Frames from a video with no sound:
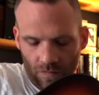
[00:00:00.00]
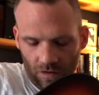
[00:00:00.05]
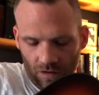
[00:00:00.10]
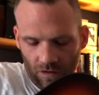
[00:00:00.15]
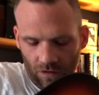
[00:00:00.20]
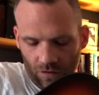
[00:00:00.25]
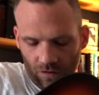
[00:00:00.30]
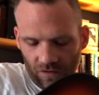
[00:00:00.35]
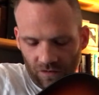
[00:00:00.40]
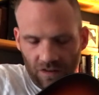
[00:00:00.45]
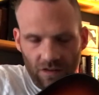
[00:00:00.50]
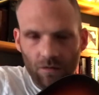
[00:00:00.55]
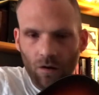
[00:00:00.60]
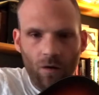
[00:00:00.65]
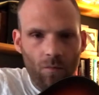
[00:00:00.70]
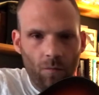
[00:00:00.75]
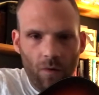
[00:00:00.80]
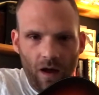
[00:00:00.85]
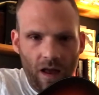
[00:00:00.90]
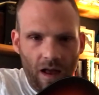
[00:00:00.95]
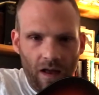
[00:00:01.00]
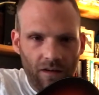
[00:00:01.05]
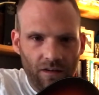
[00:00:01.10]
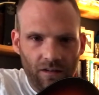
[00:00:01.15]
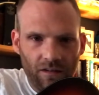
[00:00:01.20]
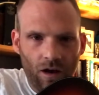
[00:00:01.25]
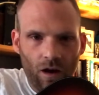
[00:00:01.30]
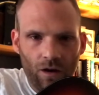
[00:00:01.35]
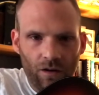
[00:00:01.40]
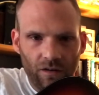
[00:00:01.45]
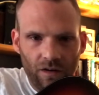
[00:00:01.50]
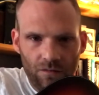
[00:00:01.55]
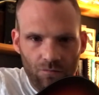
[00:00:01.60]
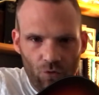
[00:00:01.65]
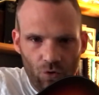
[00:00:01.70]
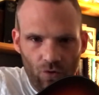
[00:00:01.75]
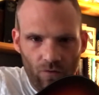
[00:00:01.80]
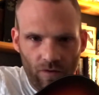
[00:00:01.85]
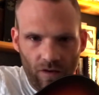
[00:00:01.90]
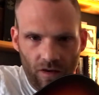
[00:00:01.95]
You can see my hand is hardly
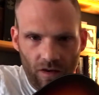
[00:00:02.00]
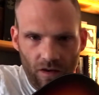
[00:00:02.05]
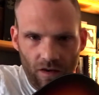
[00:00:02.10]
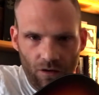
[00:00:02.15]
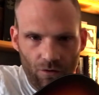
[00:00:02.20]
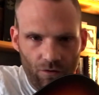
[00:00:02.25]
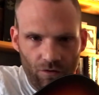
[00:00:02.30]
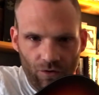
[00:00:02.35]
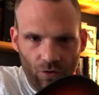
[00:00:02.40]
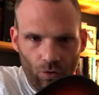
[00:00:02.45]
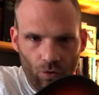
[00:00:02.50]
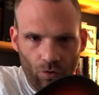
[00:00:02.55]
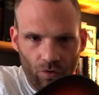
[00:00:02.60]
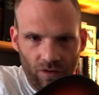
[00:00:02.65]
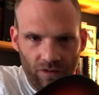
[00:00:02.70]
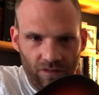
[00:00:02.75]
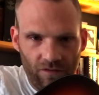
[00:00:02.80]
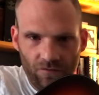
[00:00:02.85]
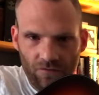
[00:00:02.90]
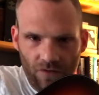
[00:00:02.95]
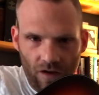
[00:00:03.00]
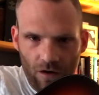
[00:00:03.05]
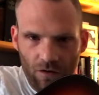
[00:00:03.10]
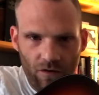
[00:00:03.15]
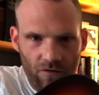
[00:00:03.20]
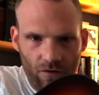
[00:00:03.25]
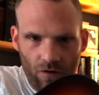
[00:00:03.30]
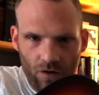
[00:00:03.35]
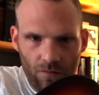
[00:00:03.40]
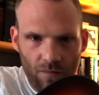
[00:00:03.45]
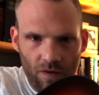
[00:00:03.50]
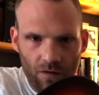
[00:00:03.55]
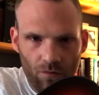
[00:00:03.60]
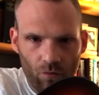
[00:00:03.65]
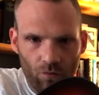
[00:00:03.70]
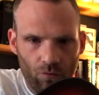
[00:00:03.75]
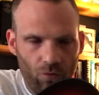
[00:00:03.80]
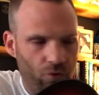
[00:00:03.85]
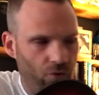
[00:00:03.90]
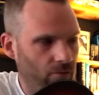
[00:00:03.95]
moving here at all. It's very, very minimal
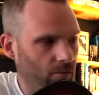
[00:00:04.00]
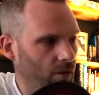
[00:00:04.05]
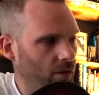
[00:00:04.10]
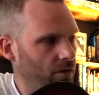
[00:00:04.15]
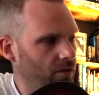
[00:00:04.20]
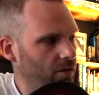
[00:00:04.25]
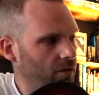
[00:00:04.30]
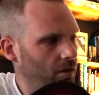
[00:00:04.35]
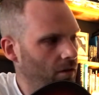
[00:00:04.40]
movement.